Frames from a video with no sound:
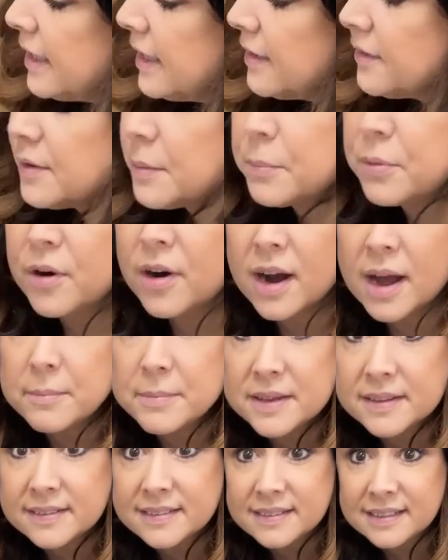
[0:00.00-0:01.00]
is a
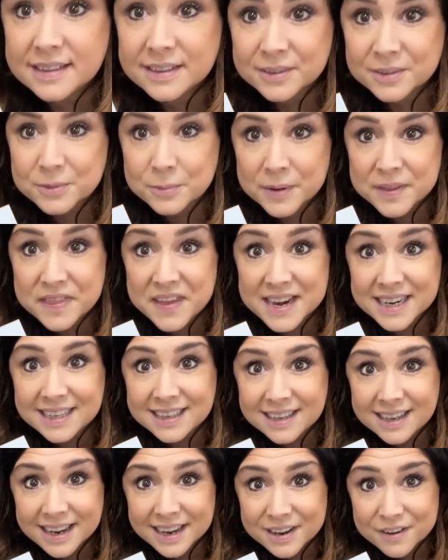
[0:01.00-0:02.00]
promise sealed with a
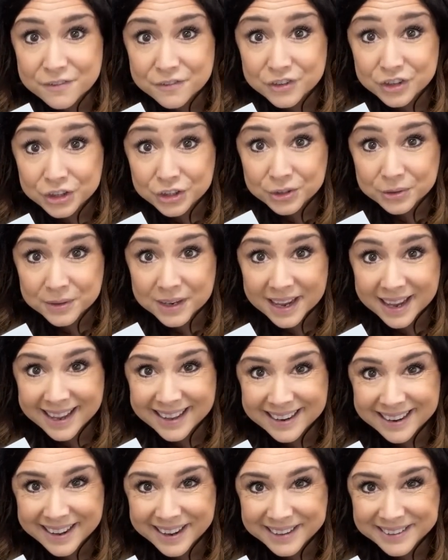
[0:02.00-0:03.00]
gift. You
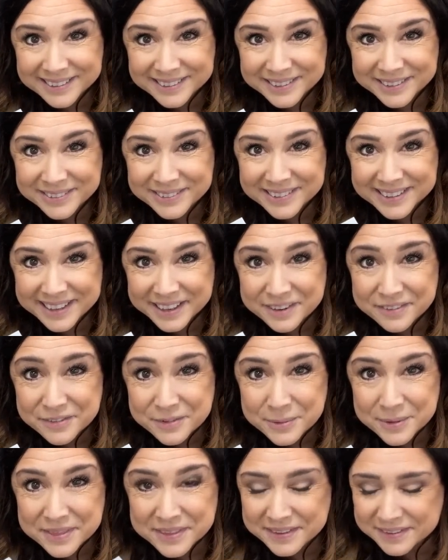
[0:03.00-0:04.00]
get a little gift
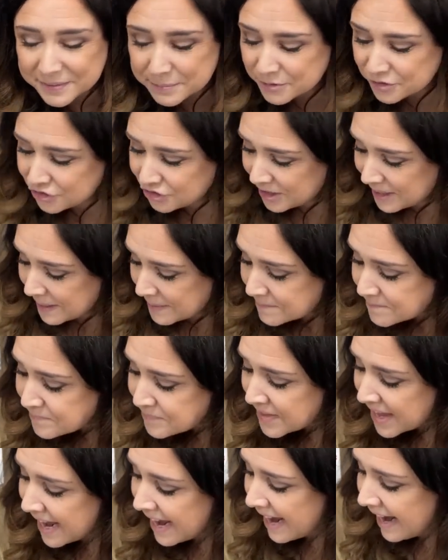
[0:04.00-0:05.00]
with this machine.
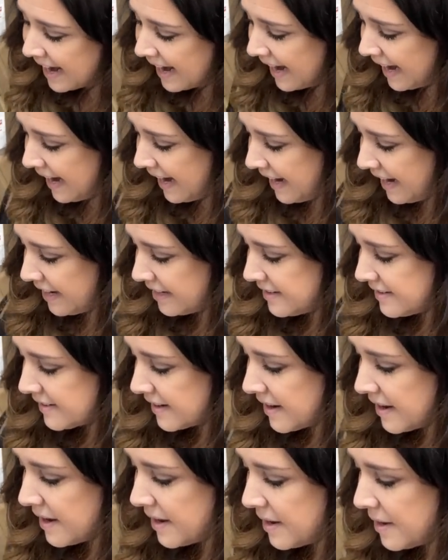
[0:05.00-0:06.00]
And
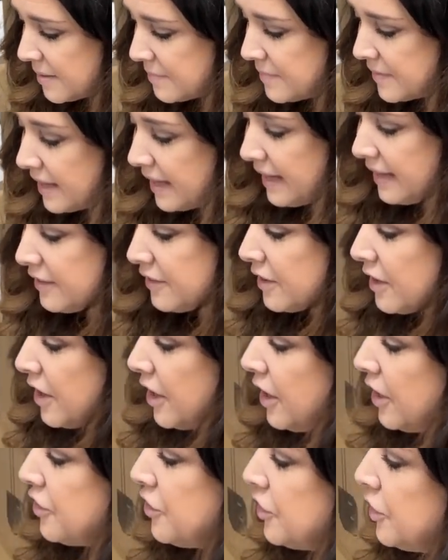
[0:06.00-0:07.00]
um, it's
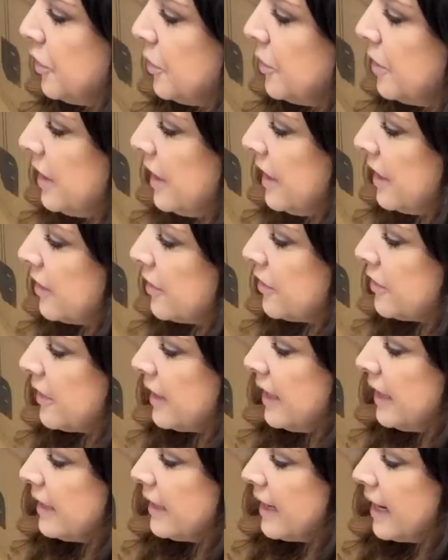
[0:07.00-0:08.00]
uh, two years
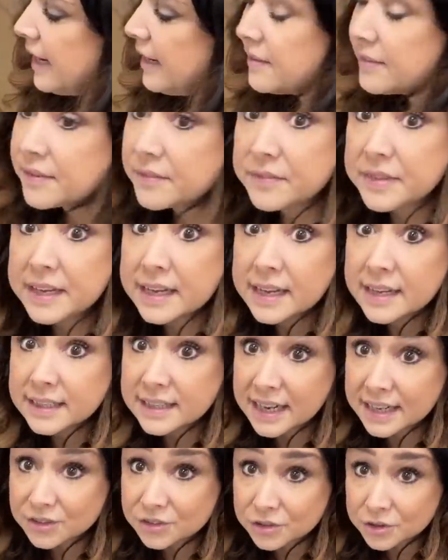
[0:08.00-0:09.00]
in case of the
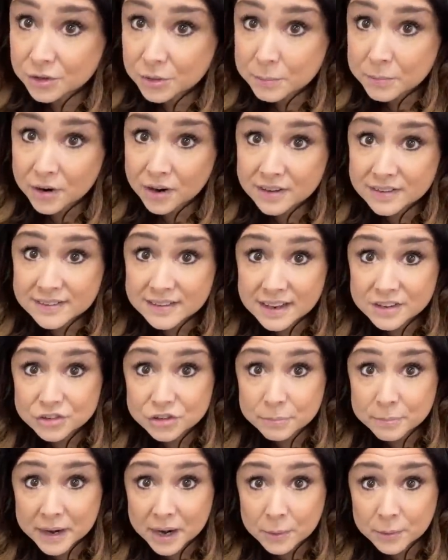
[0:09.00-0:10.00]
electrical parts. That's
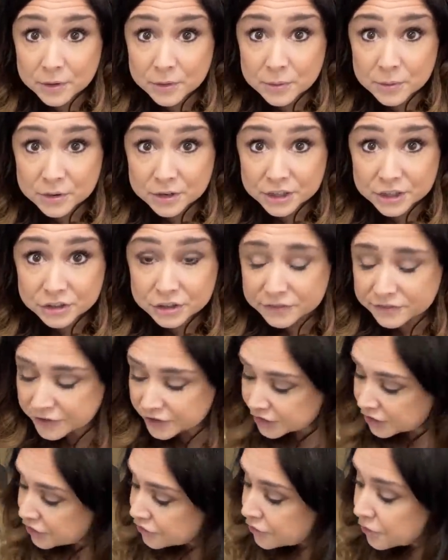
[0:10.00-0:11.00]
your power cord and your
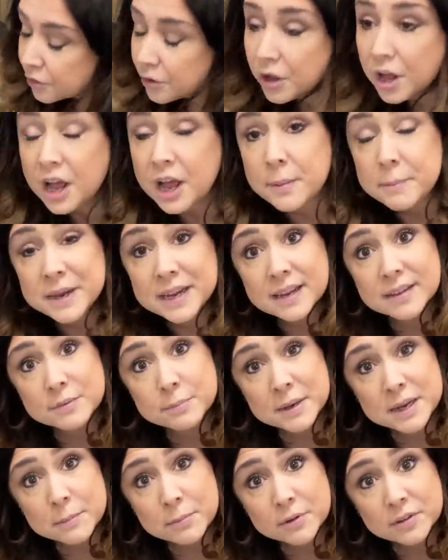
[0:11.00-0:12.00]
foot control, because
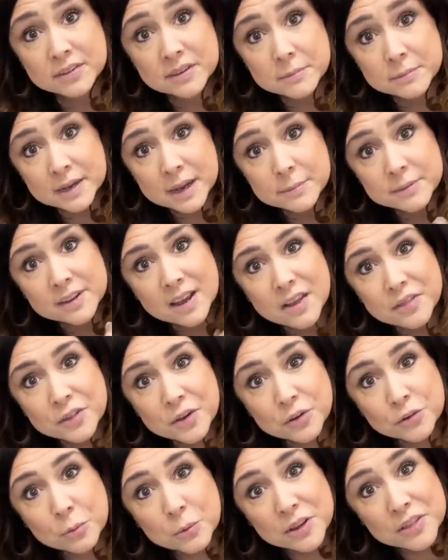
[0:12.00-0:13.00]
people sometimes cut
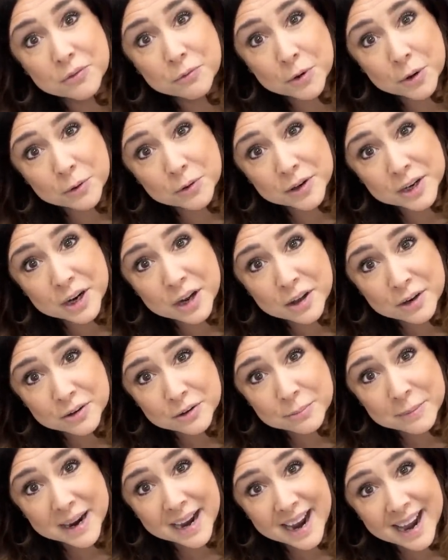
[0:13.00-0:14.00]
those with rotary cutters
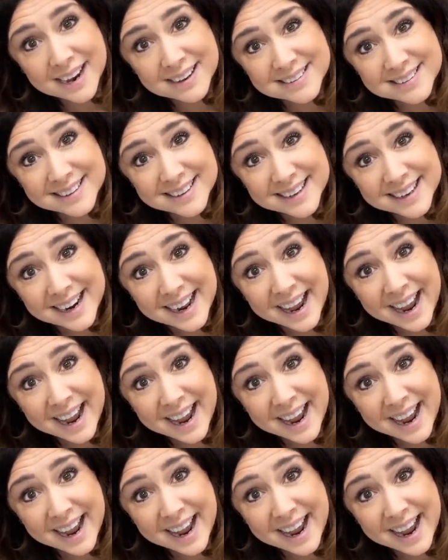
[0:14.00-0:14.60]
by accident